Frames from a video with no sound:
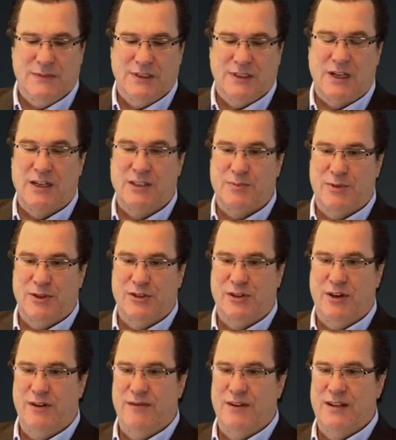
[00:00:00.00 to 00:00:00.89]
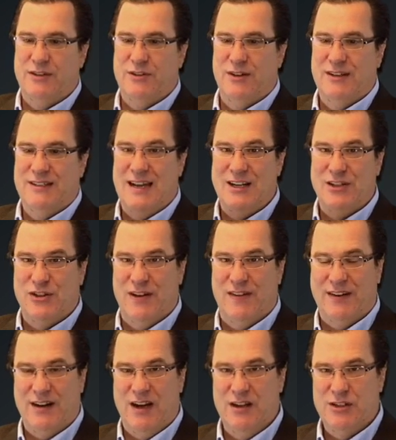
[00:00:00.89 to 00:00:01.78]
customer service or attention on
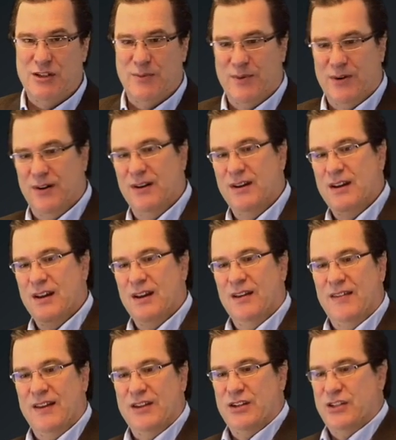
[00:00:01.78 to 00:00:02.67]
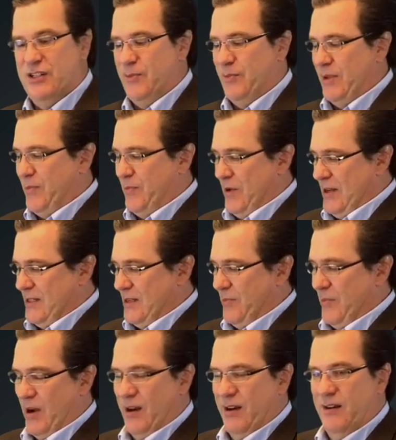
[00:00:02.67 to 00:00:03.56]
the customer. They just simply press a
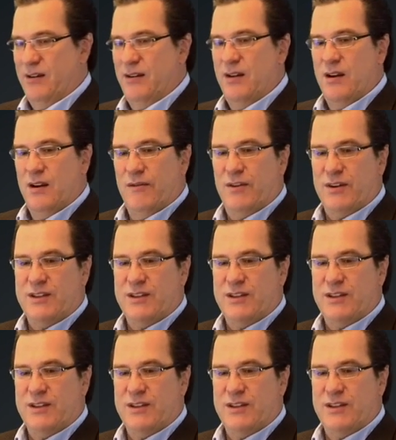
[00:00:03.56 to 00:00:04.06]
button. For